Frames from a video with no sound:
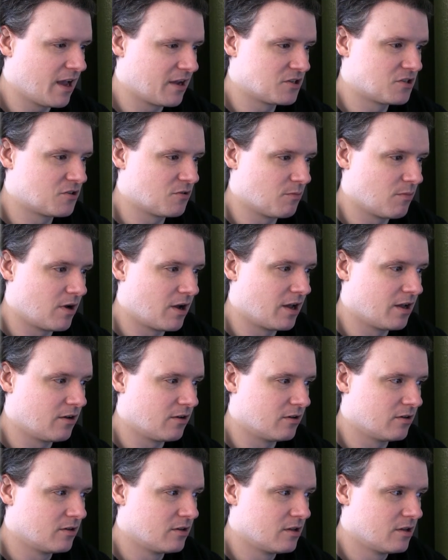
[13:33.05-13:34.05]
extra
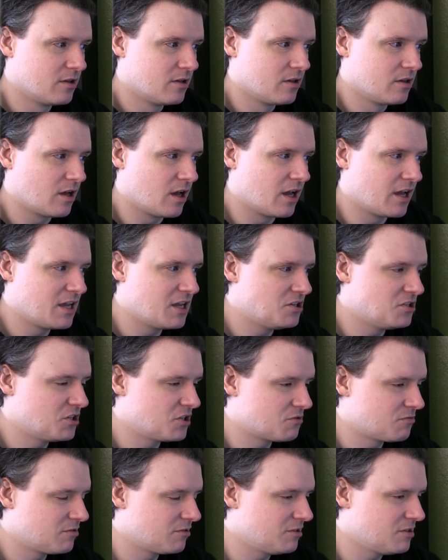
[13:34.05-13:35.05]
mile. He
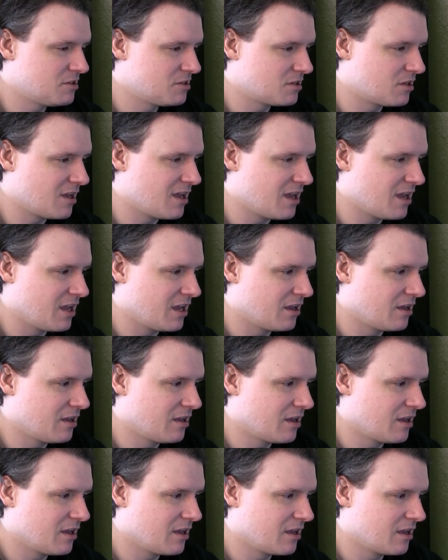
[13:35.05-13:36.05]
just released
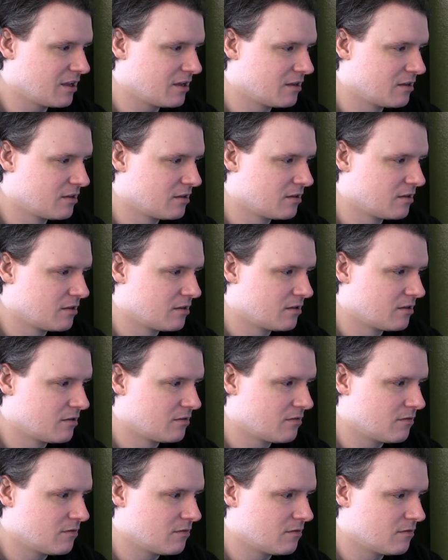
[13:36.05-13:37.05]
a
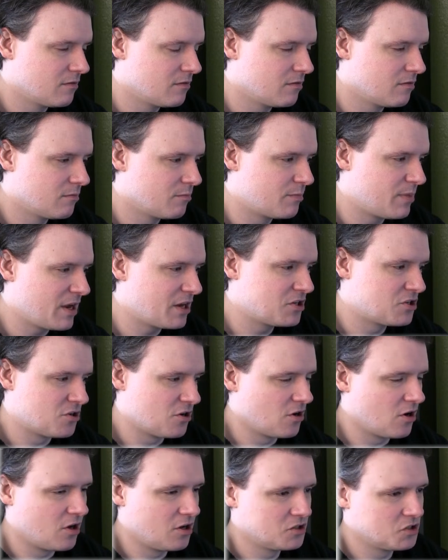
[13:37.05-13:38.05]

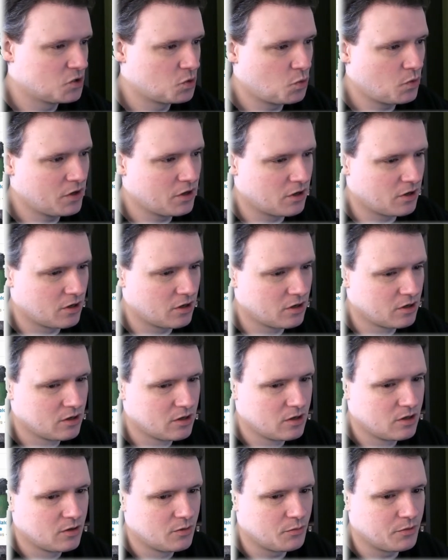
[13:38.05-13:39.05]
picture on Twitter
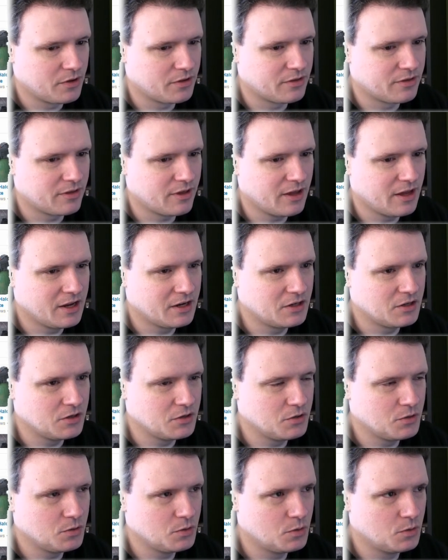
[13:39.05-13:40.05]
with a
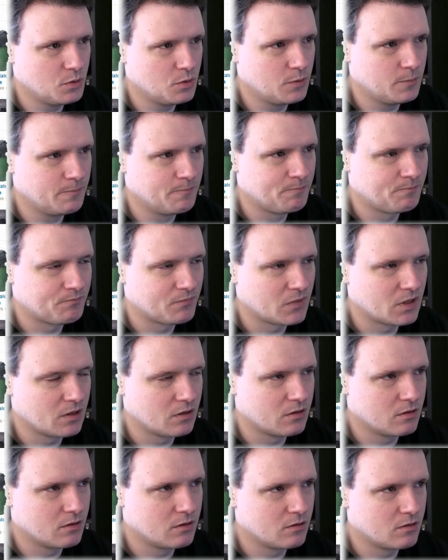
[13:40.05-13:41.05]
new
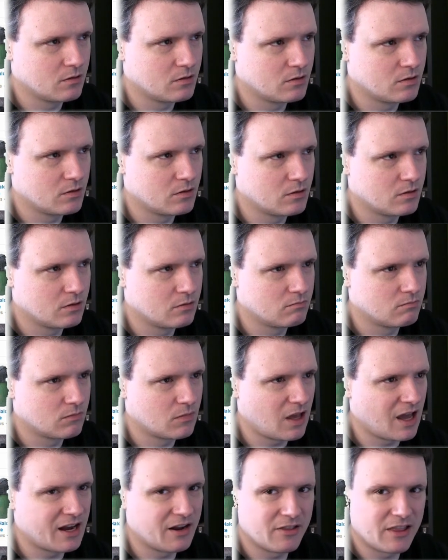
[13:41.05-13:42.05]

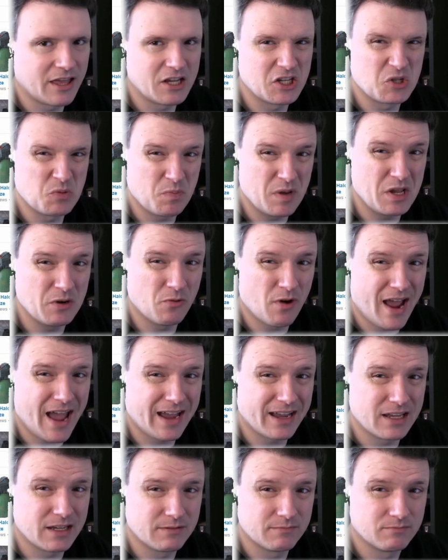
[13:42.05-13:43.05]
kind of like speed
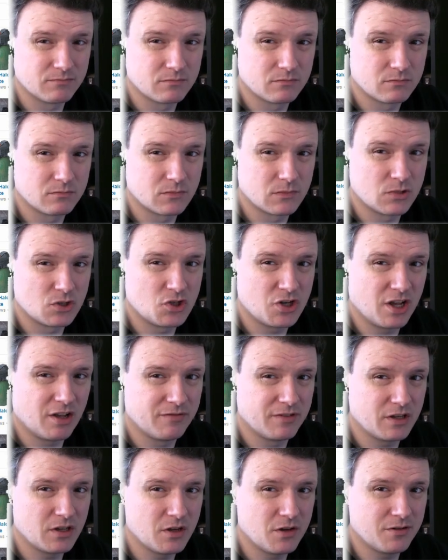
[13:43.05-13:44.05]
rack
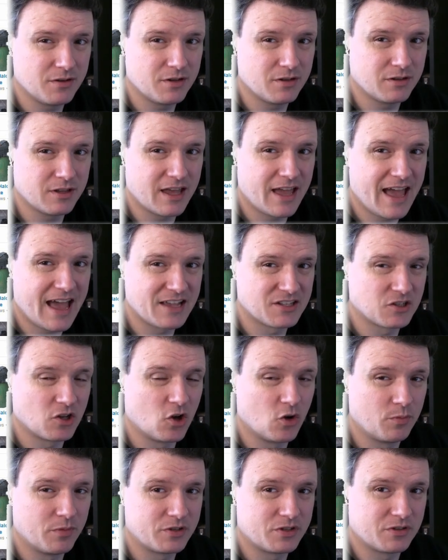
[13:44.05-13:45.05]
shelving unit that has a
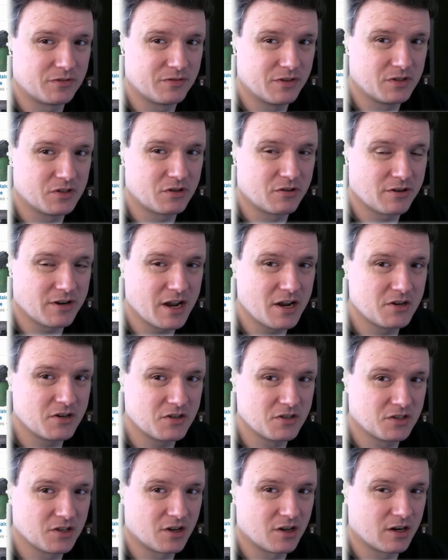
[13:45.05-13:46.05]
whole bunch of his
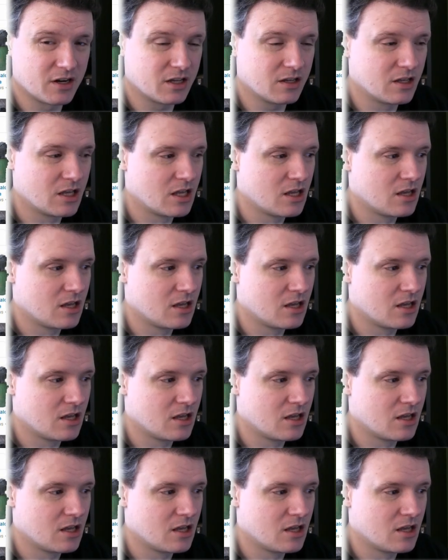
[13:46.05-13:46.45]
creations on it.